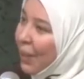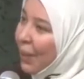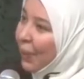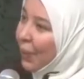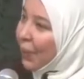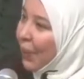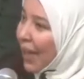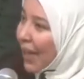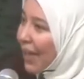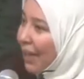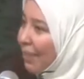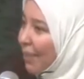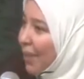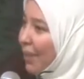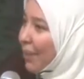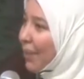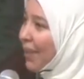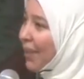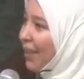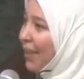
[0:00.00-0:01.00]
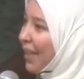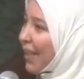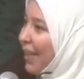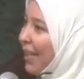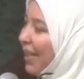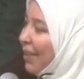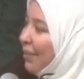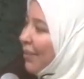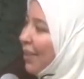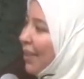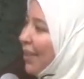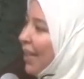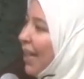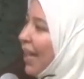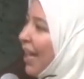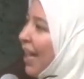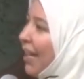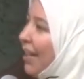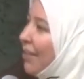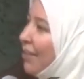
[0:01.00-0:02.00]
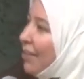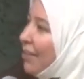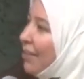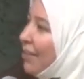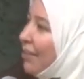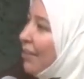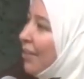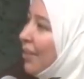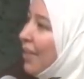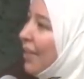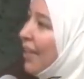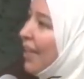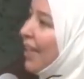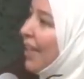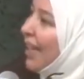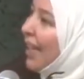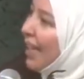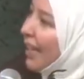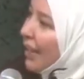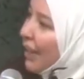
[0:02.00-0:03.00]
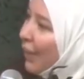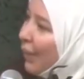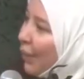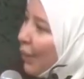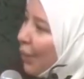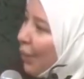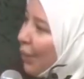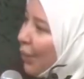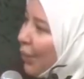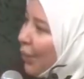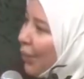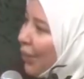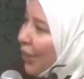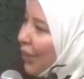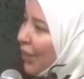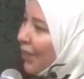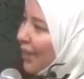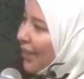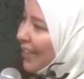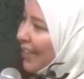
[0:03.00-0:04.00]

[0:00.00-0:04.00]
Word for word: rhyme it with the name of a little bird,